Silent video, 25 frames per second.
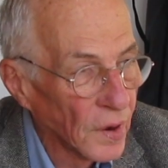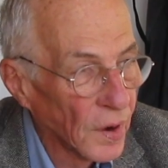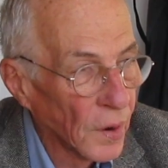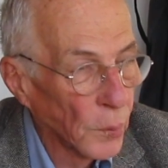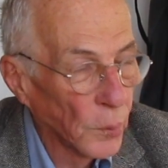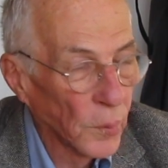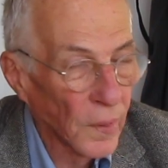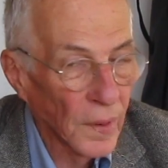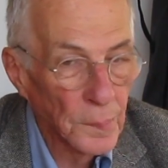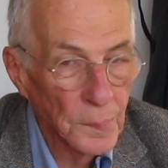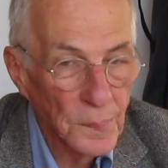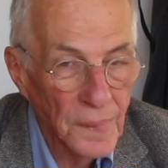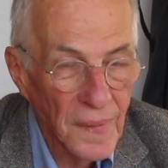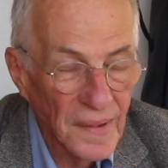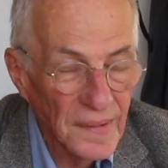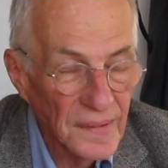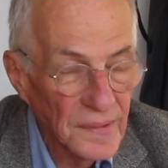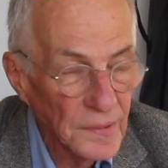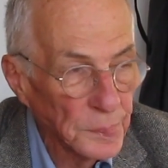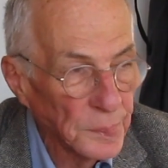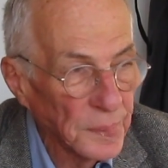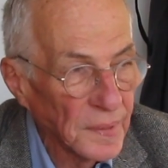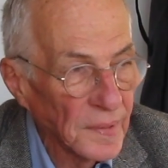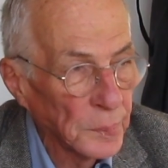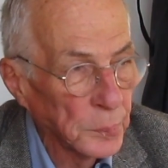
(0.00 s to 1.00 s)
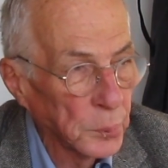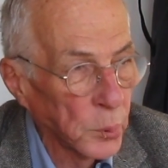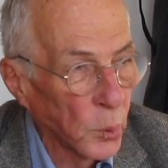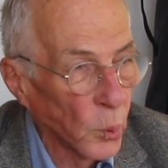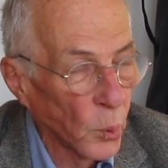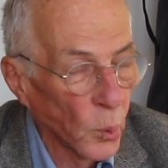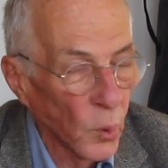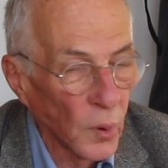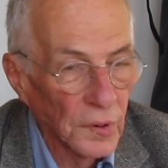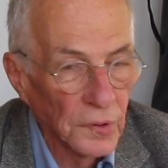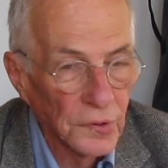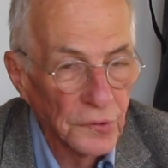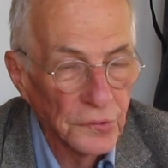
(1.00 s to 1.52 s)
What many people
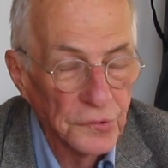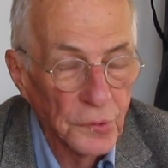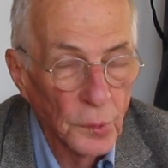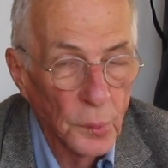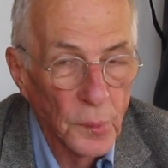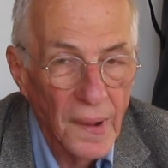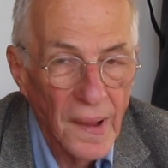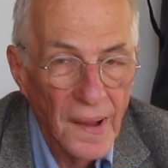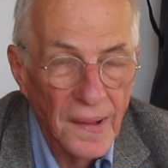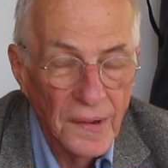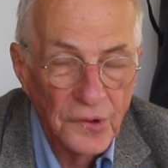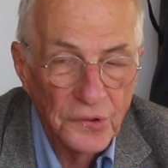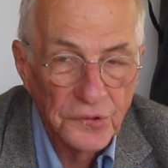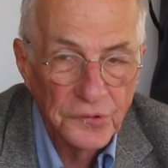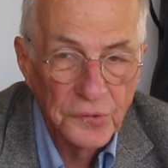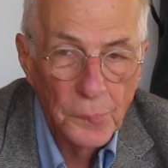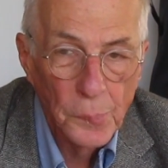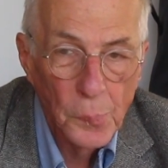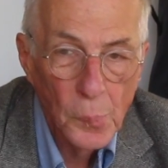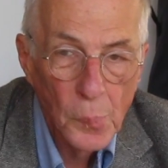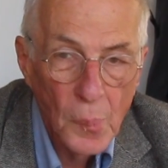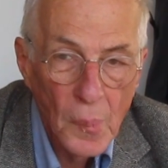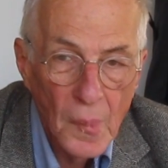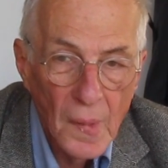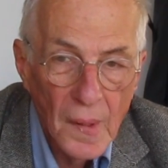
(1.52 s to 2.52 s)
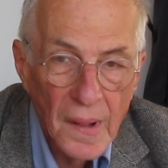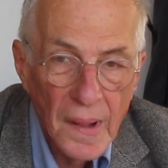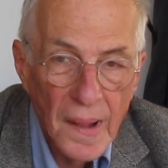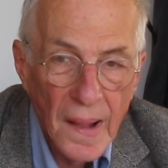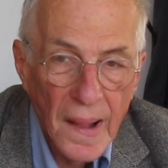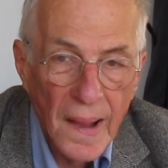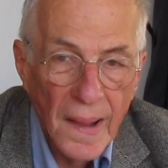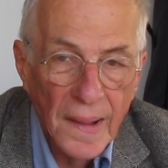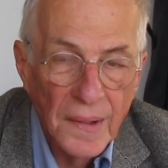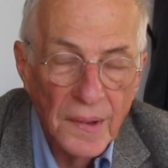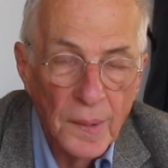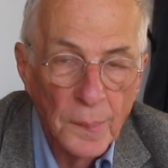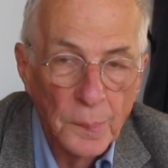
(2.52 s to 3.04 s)
want to do, and it's
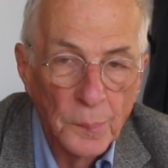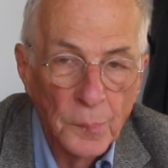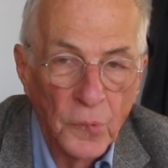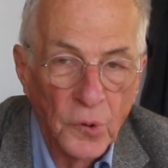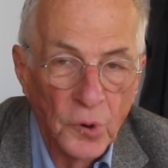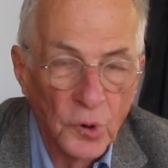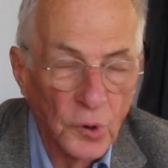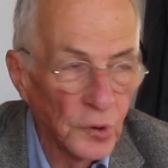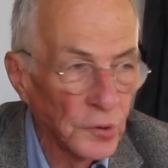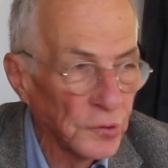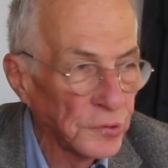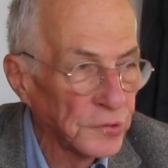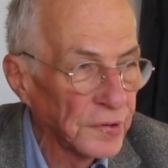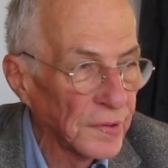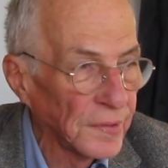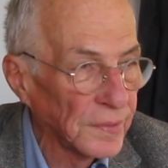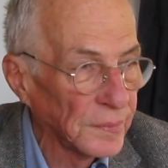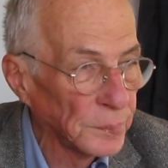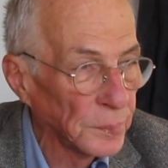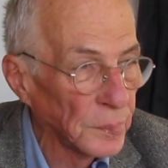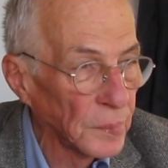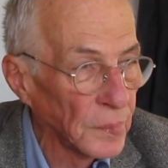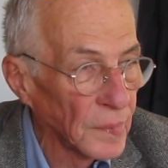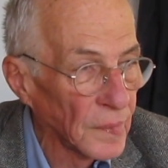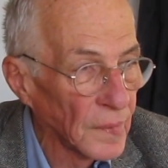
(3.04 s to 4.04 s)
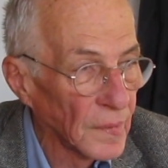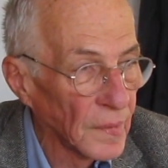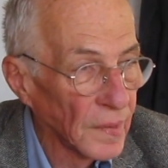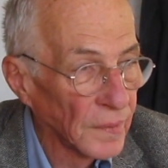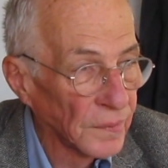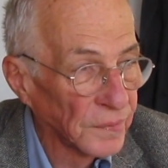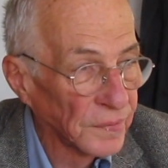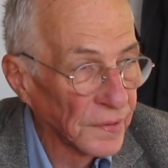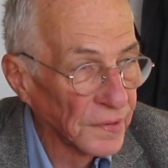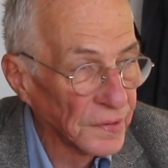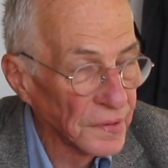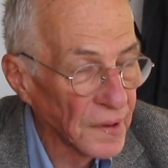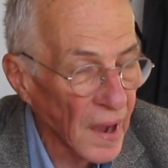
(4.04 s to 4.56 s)
an emerging
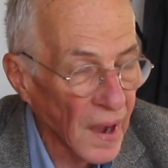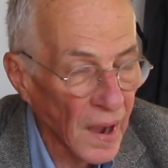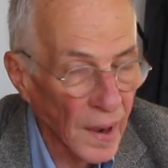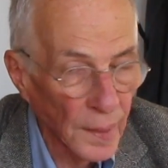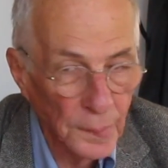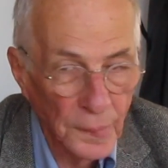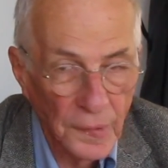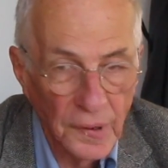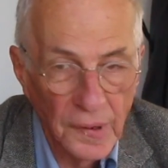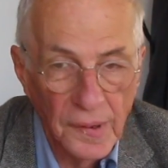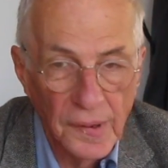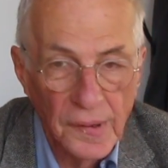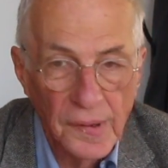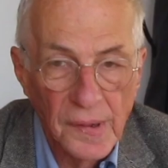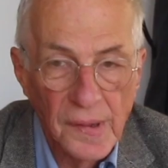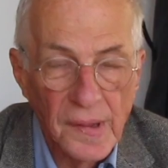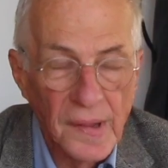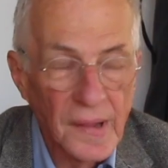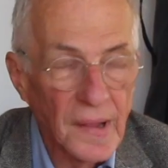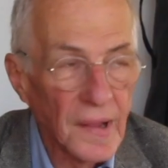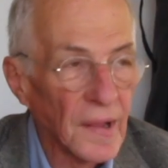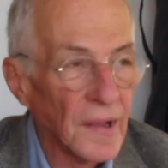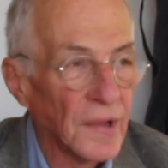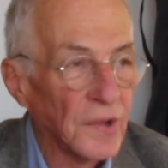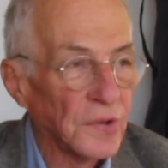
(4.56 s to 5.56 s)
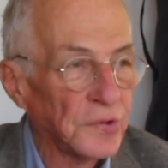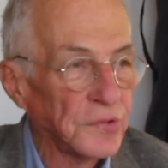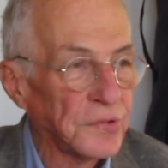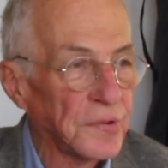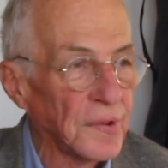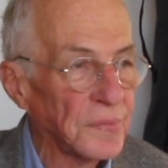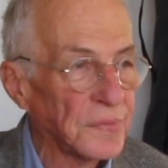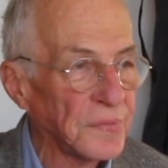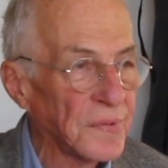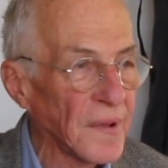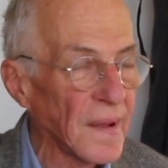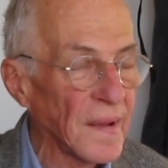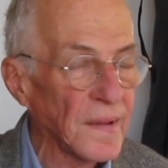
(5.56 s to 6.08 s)
phenomenon, is
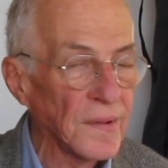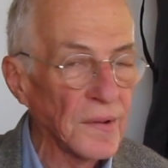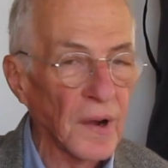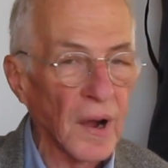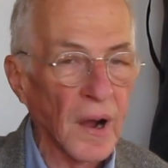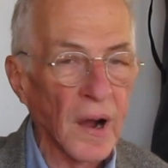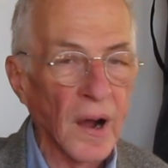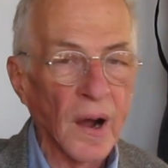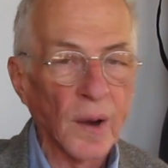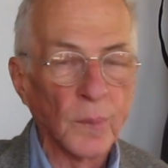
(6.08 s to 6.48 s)
that they